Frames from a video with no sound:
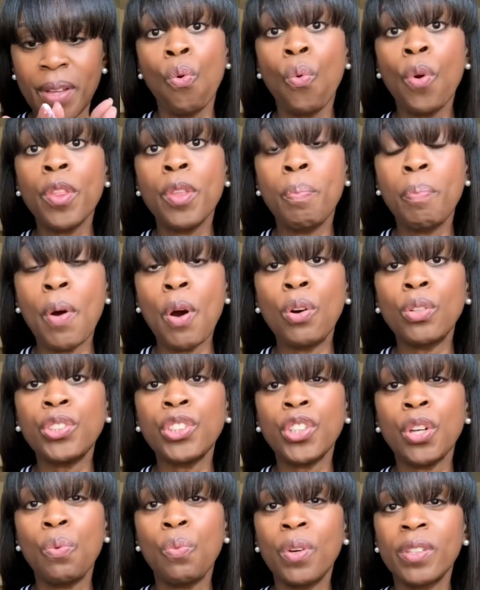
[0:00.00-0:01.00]
Where the
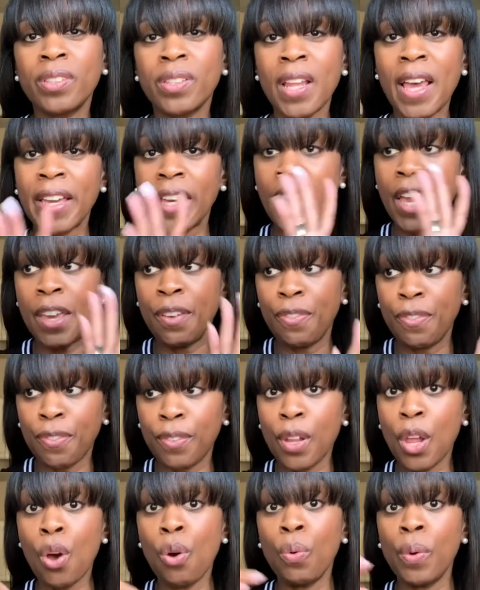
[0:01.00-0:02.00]
Boscia was like a
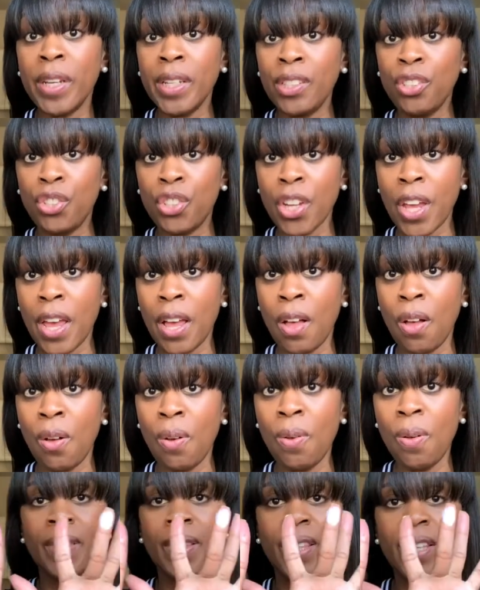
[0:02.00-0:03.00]
flowy gel,